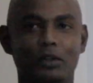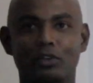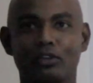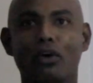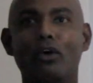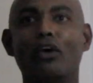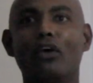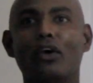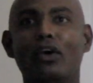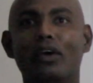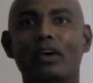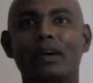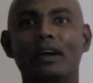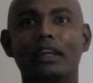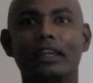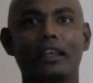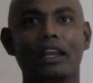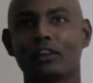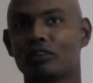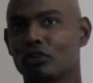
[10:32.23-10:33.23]
So
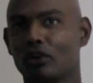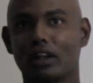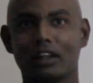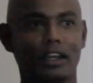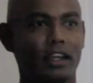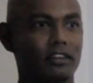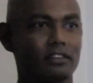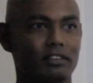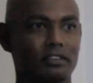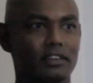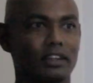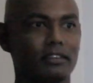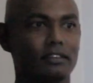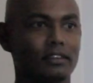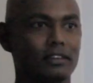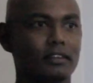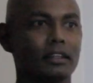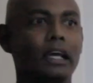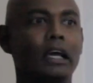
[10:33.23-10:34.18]
it is not instant.